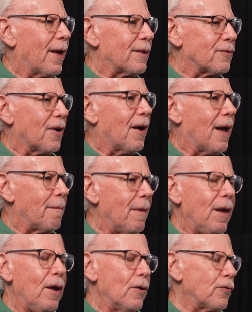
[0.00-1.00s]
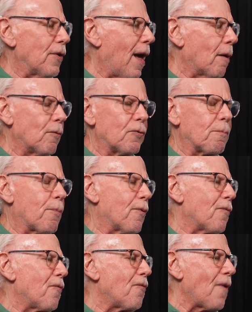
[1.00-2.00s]
time. So that was
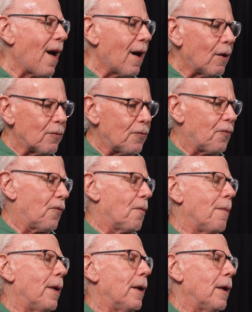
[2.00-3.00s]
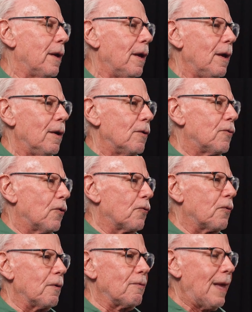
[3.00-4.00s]
profound for me.
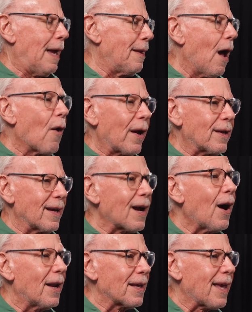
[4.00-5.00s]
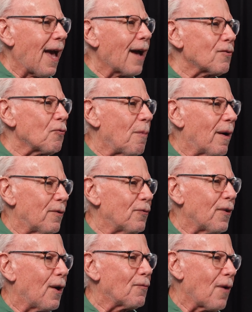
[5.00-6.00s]
And now I can kind of catch
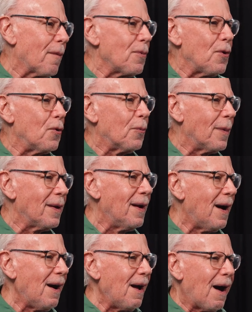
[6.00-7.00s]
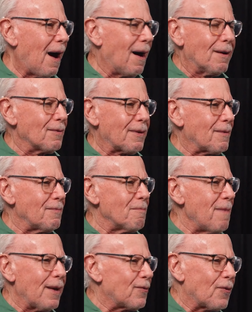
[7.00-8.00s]
myself. I'm human. I'll
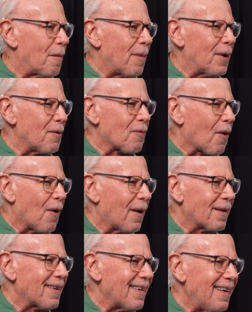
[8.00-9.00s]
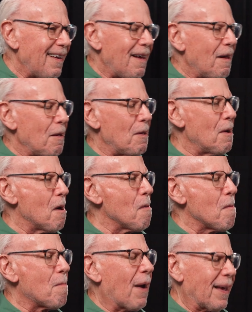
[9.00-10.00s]
make somebody wrong,
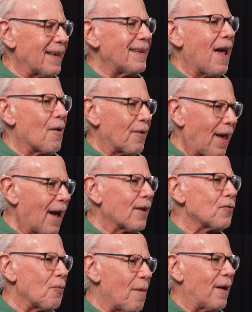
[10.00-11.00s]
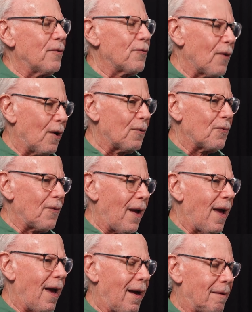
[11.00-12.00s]
but I can now catch myself
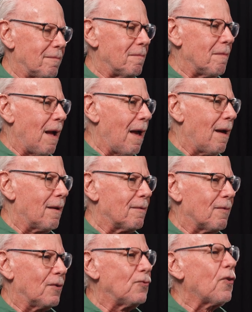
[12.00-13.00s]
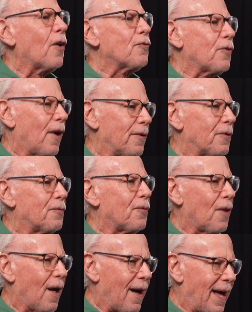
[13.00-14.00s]
and adjust on the
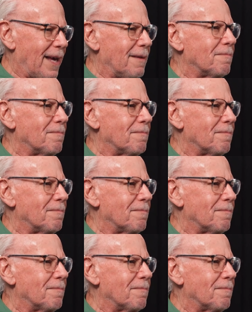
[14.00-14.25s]
fly.